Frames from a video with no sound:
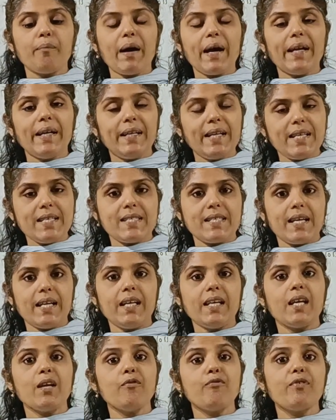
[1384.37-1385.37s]
by
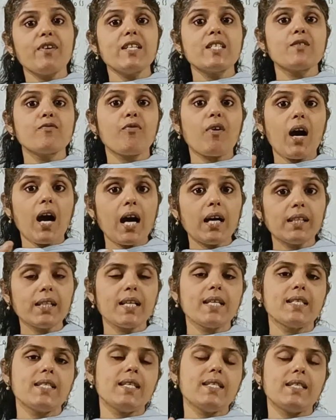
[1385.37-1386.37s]
descent if his
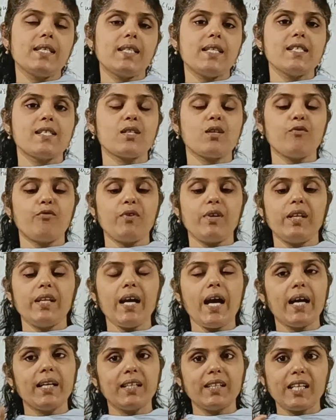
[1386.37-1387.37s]
father is a citizen of
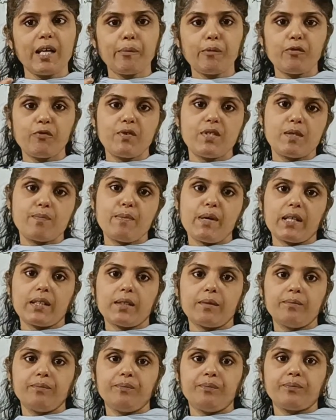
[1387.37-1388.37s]
India at the time of his
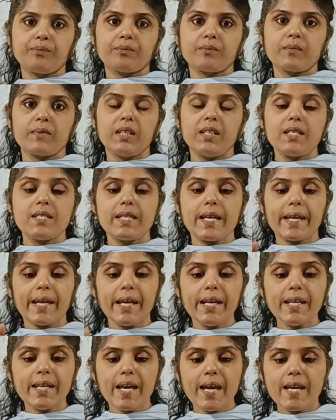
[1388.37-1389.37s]
birth. In the
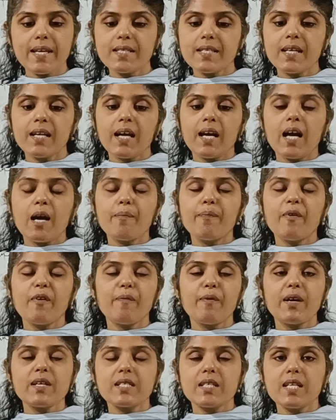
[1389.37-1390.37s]
second case, if
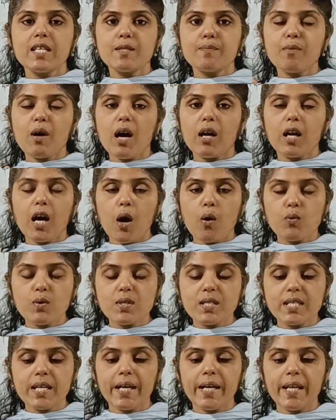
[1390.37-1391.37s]
a person is born
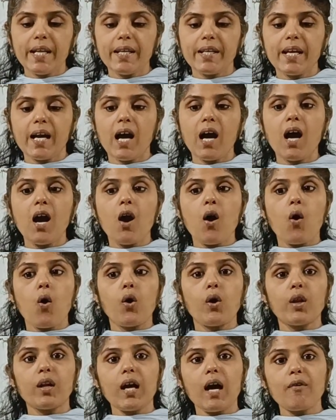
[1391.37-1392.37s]
outside India
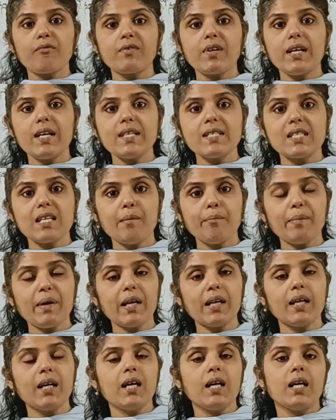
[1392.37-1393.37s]
on and after
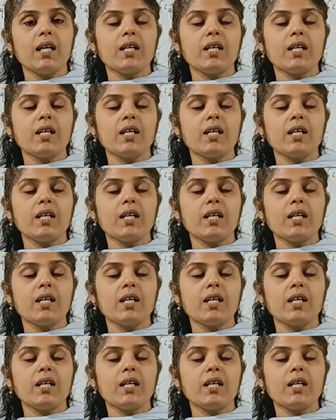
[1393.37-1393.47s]
December